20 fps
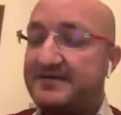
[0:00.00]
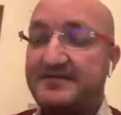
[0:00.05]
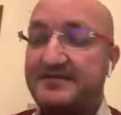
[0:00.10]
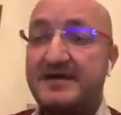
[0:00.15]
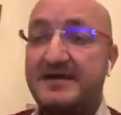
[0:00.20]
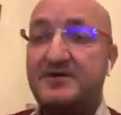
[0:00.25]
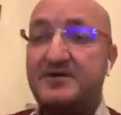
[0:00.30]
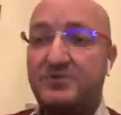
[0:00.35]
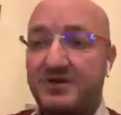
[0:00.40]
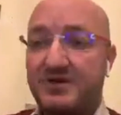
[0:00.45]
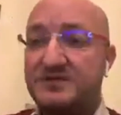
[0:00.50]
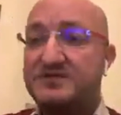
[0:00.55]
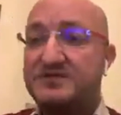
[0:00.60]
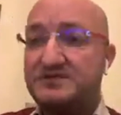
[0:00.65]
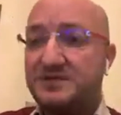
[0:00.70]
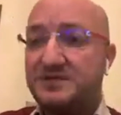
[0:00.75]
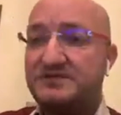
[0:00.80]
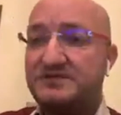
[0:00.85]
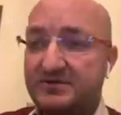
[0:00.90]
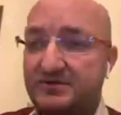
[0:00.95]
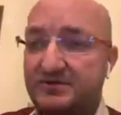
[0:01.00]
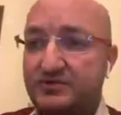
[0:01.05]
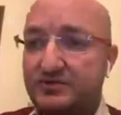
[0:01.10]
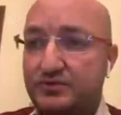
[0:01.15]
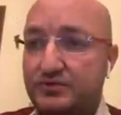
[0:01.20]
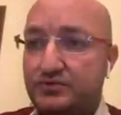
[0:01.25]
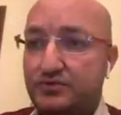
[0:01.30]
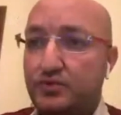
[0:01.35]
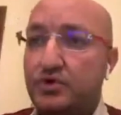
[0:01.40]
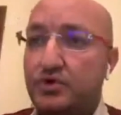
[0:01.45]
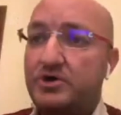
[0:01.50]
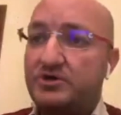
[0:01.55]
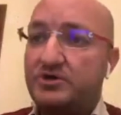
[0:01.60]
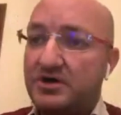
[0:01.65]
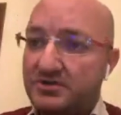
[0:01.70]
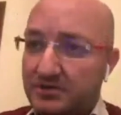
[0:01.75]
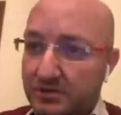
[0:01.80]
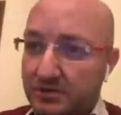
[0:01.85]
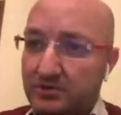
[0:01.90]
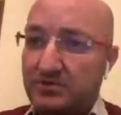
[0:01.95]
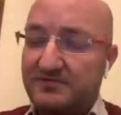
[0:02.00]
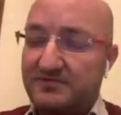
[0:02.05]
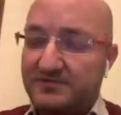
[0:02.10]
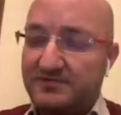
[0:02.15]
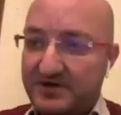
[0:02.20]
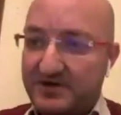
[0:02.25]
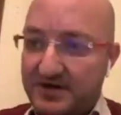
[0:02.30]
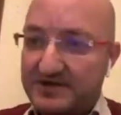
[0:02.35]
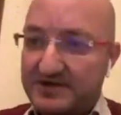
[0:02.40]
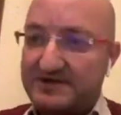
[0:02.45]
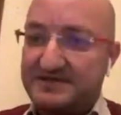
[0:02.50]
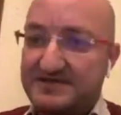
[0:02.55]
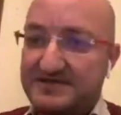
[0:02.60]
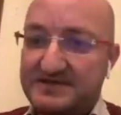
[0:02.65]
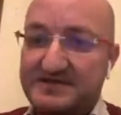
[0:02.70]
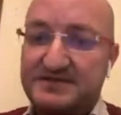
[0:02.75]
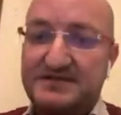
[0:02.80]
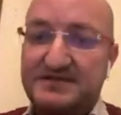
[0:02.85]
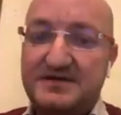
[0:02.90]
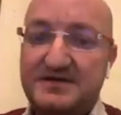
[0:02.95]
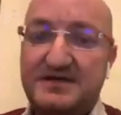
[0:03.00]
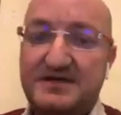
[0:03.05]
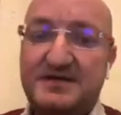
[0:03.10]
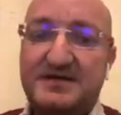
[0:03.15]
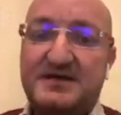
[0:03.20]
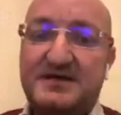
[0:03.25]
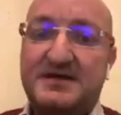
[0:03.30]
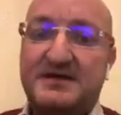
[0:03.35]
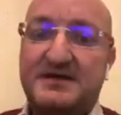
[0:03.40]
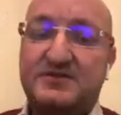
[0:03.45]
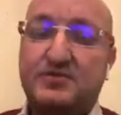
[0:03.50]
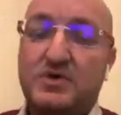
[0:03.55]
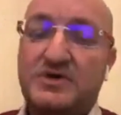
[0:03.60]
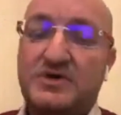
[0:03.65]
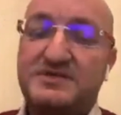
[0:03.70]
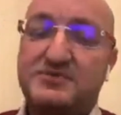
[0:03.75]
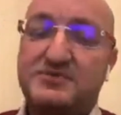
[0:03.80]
back then when I started to work on the local varieties, it